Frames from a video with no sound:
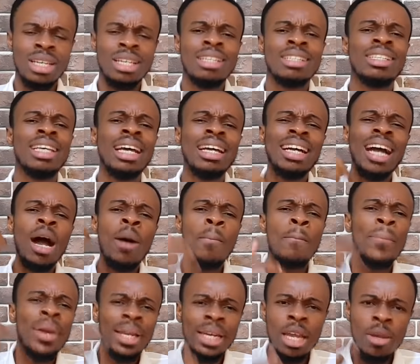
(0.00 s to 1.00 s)
Se
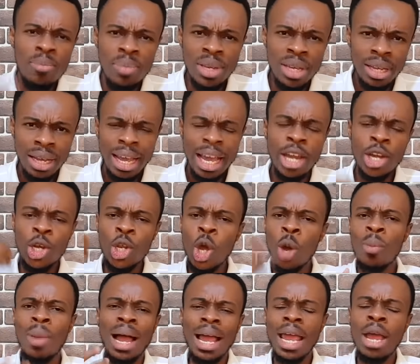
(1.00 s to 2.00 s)
company bi
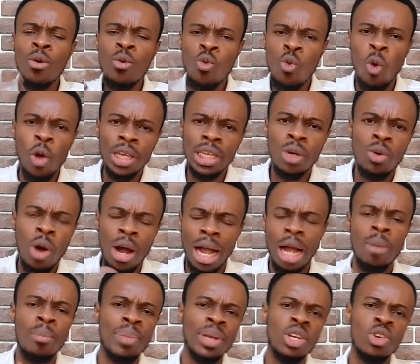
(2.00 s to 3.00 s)
enioma enko yi wo
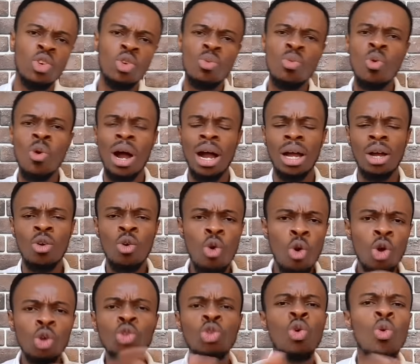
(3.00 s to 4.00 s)
company no mu a
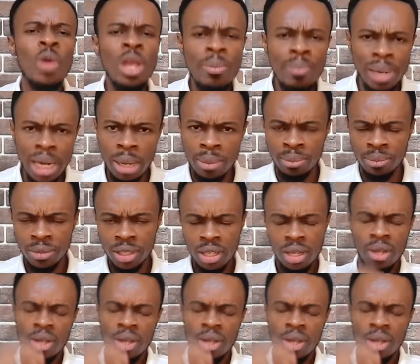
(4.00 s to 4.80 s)
who do we blame